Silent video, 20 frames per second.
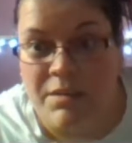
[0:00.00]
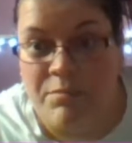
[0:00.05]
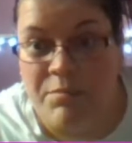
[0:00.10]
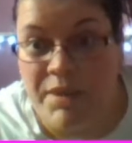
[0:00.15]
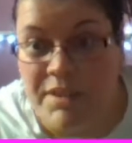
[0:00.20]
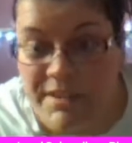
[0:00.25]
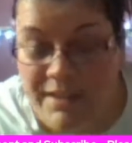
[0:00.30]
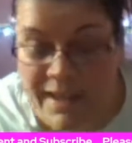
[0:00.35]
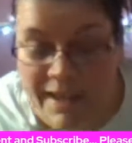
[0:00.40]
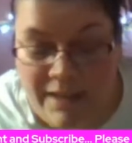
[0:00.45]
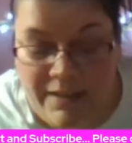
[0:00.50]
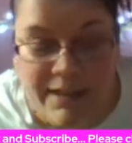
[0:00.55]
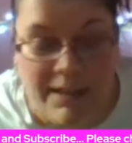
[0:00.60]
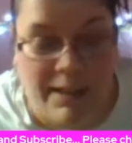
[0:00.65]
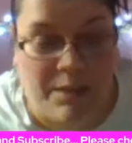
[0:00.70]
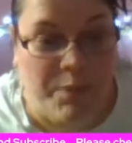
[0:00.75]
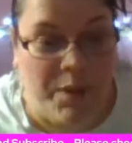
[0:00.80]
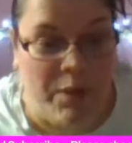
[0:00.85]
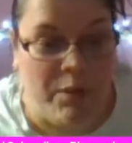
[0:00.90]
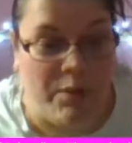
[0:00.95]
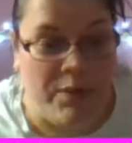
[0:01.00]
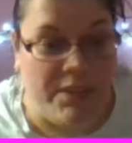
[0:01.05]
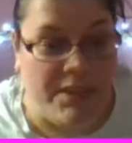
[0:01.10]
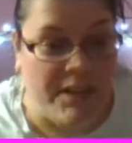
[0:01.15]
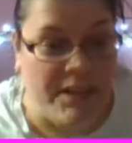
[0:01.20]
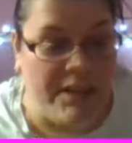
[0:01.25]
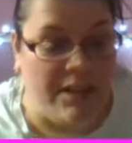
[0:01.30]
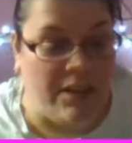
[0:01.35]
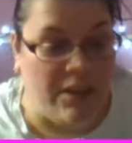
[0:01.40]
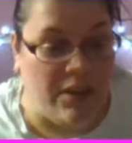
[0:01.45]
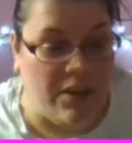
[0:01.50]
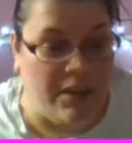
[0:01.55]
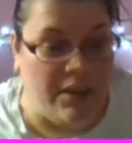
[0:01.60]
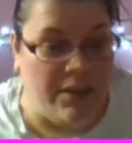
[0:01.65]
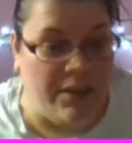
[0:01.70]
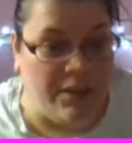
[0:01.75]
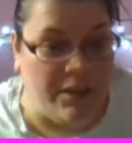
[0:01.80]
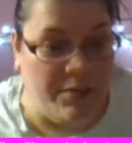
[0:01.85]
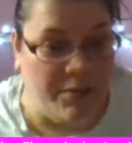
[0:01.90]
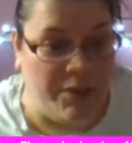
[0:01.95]
Miss Kelly had posted on
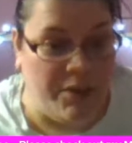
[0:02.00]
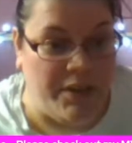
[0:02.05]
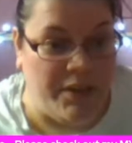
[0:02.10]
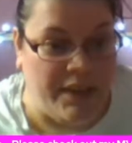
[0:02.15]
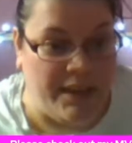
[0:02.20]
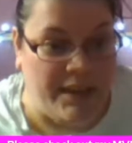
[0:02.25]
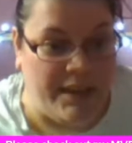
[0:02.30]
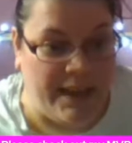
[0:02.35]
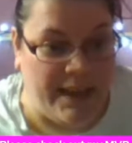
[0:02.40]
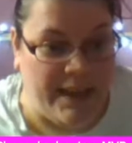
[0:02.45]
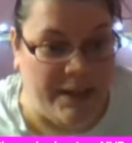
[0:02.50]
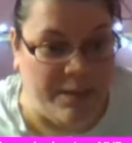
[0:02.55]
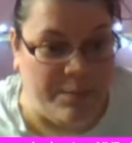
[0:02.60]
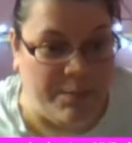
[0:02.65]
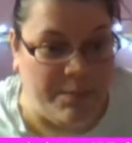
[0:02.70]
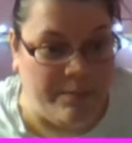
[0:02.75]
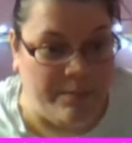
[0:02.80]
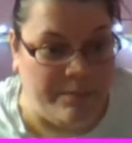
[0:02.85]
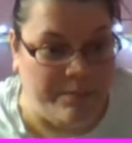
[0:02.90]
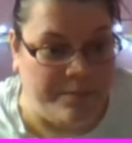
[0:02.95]
her community tab.